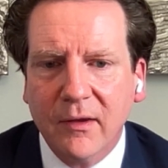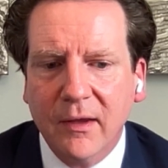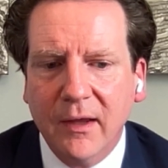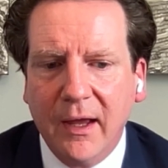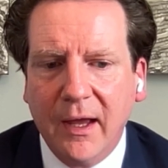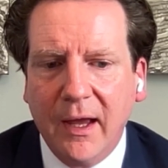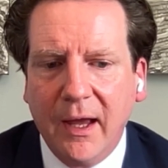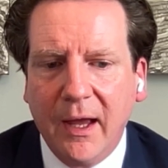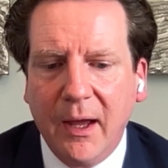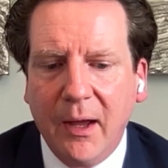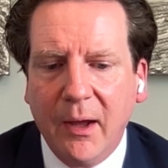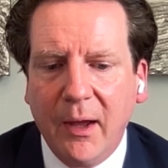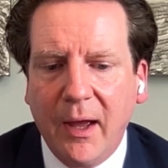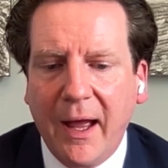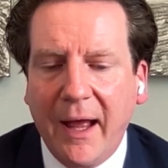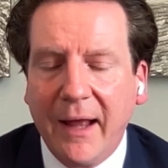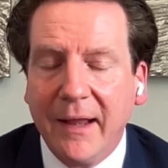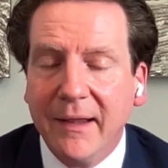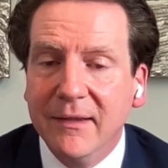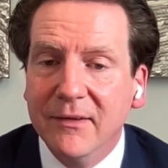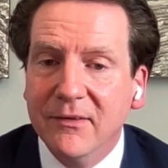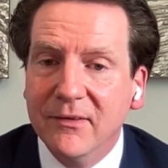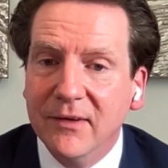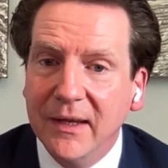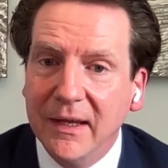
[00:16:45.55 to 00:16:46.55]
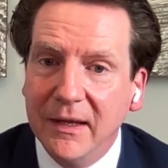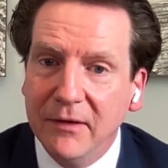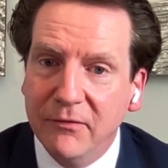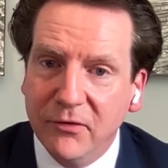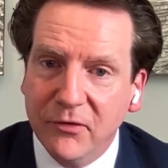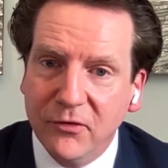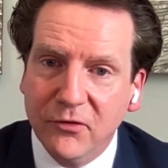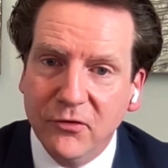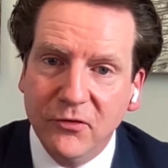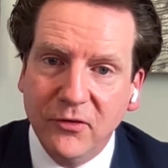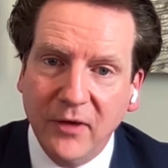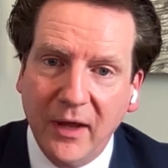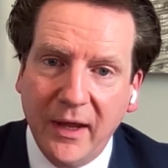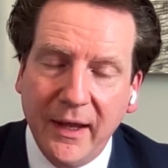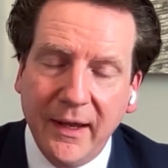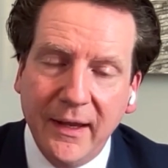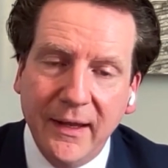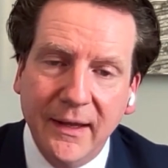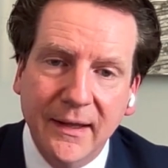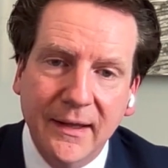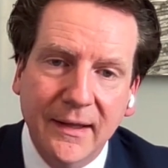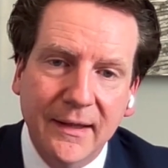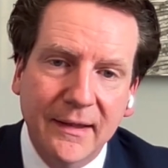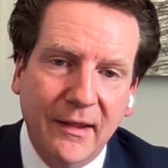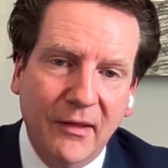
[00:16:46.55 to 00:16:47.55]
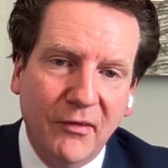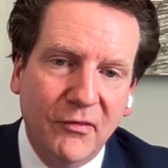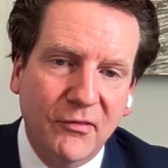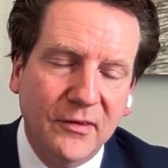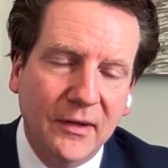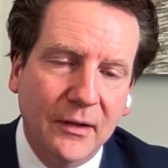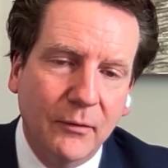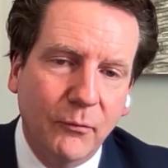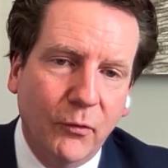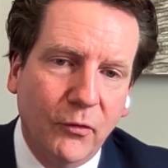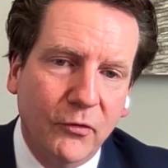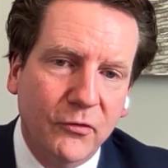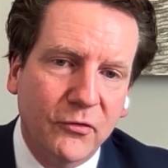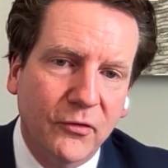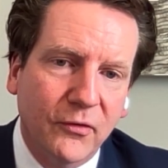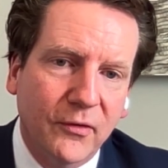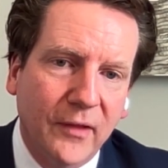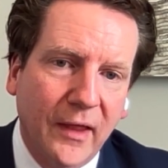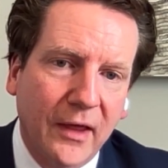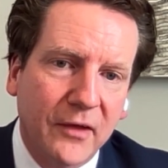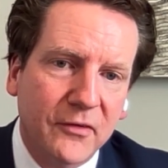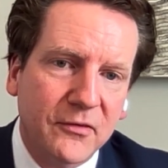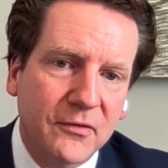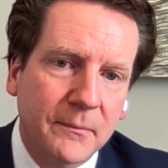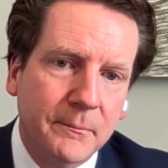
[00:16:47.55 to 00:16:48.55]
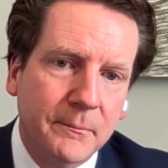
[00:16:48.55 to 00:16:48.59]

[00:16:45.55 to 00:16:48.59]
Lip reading: And even today, they still won't do that.